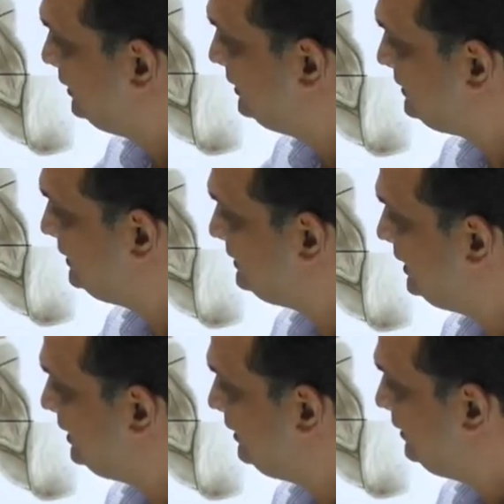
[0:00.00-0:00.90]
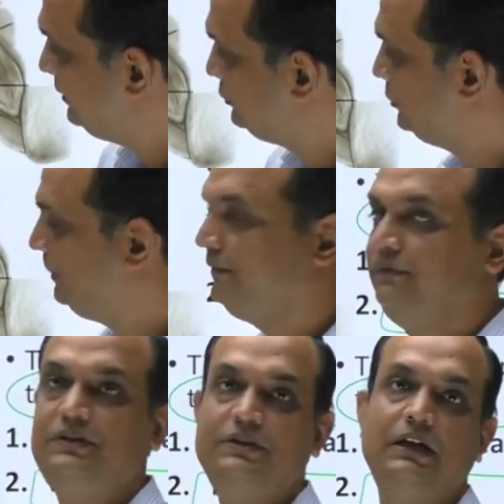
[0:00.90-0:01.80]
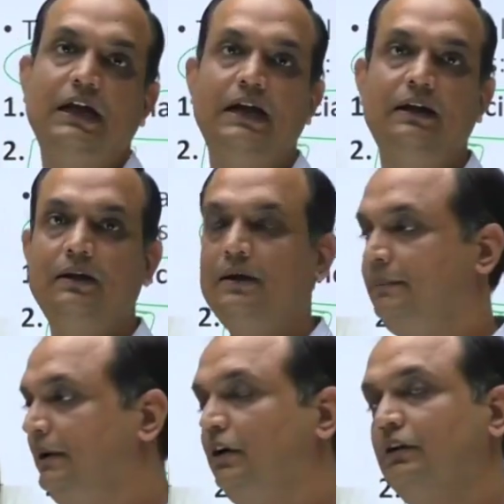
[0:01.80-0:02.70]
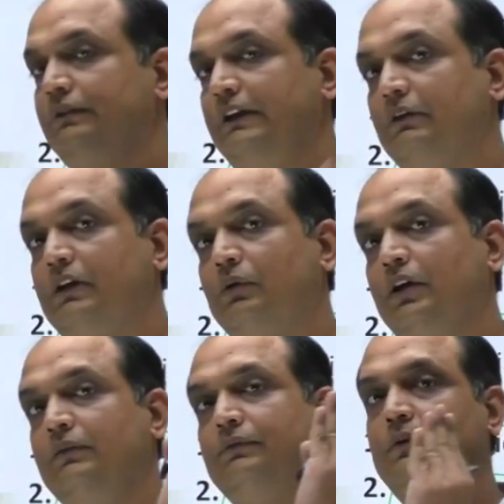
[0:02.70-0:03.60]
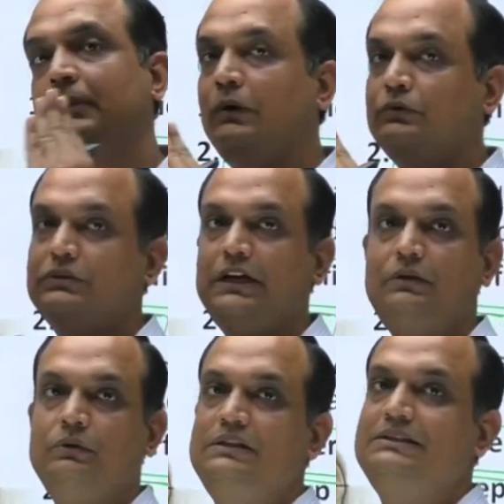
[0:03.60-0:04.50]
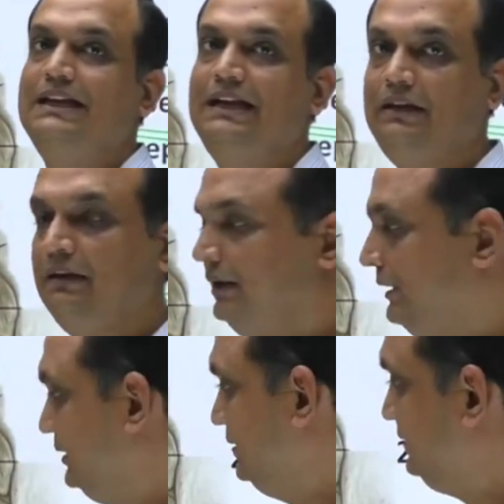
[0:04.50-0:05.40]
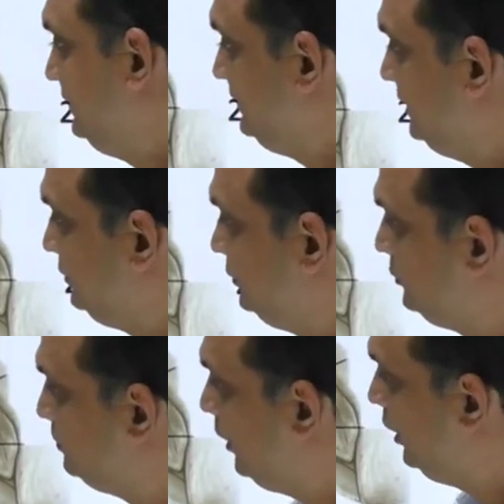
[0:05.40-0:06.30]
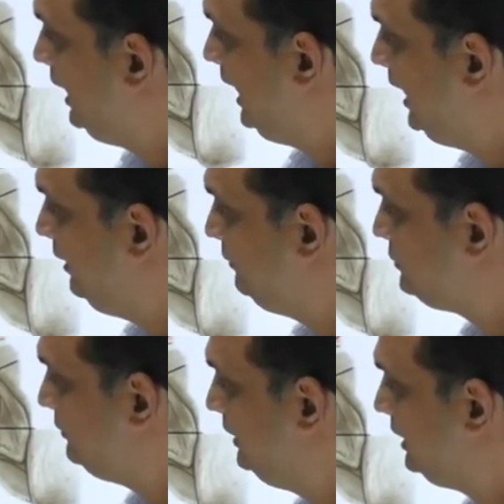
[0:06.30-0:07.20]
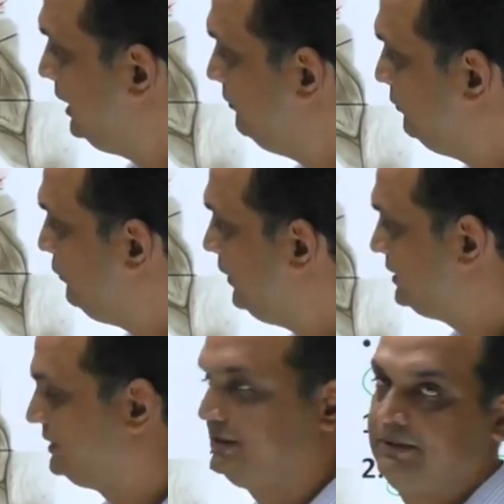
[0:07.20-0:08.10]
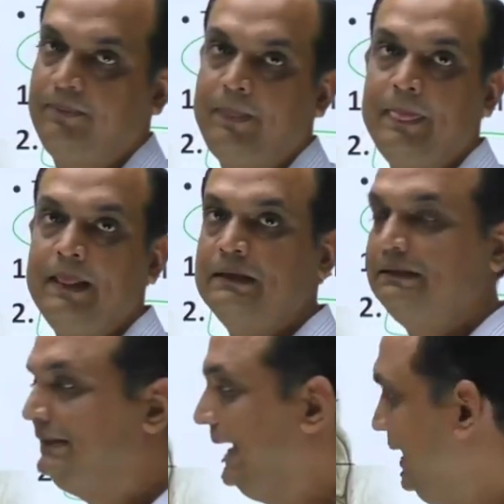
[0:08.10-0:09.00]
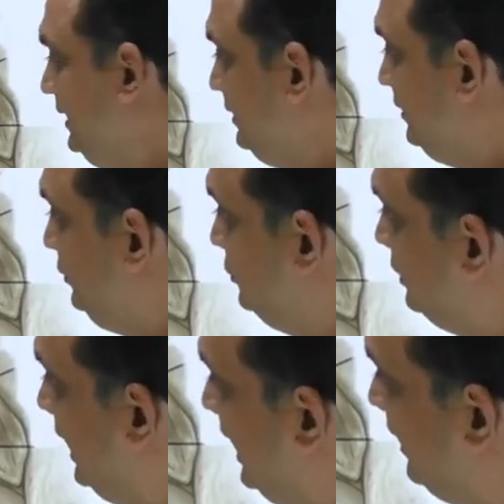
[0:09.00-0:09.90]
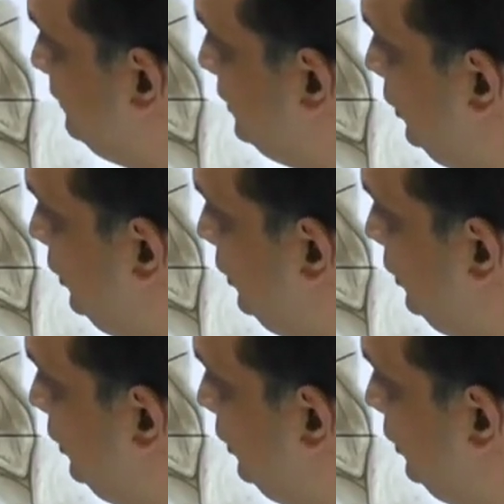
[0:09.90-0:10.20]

this is the superficial head because when you are going from outside to inside this is the small head which will come first then you have